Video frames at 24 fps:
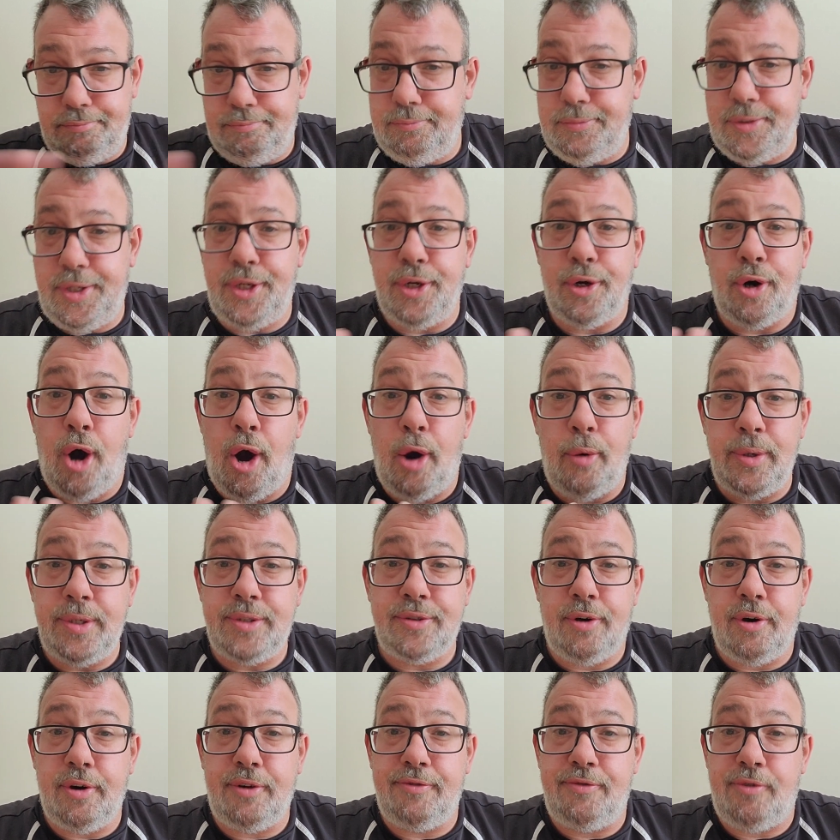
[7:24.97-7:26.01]
You'll
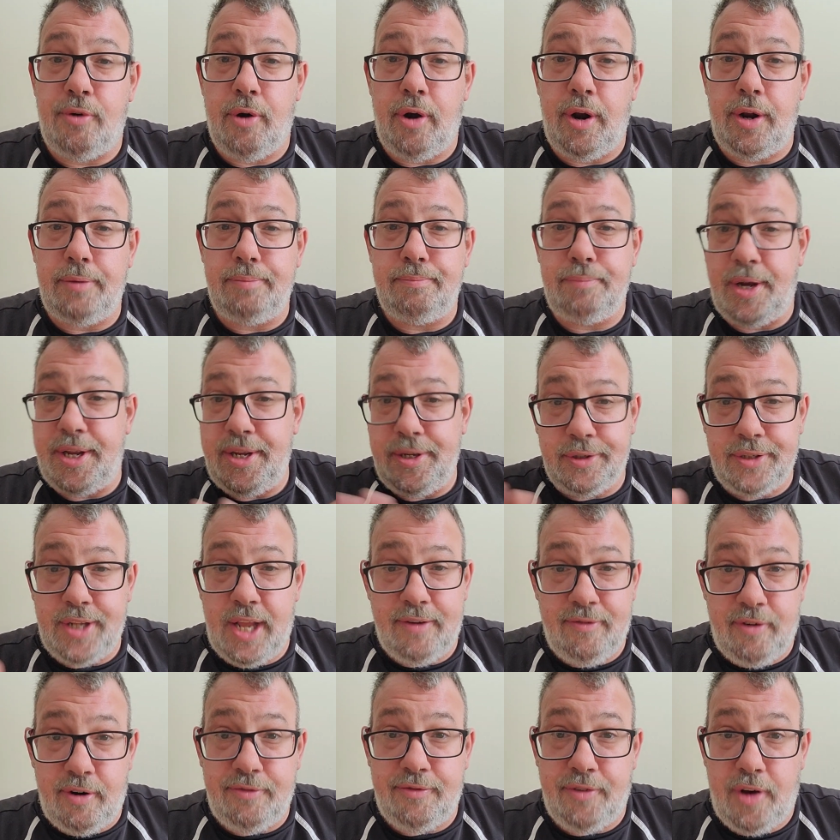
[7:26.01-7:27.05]
always look for it, but you'll
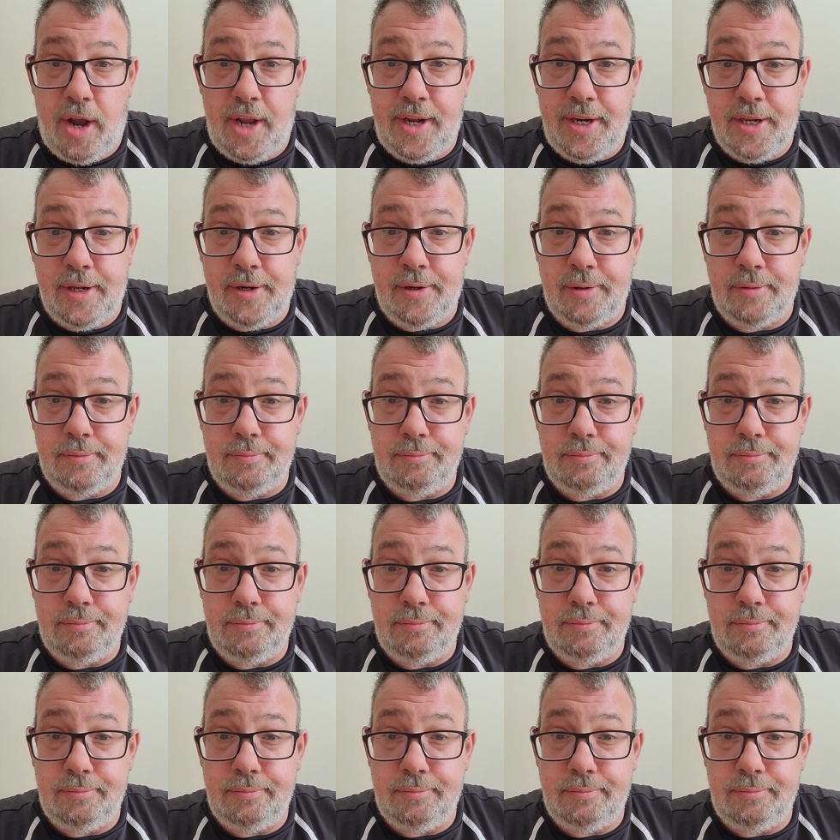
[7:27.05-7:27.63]
never find it.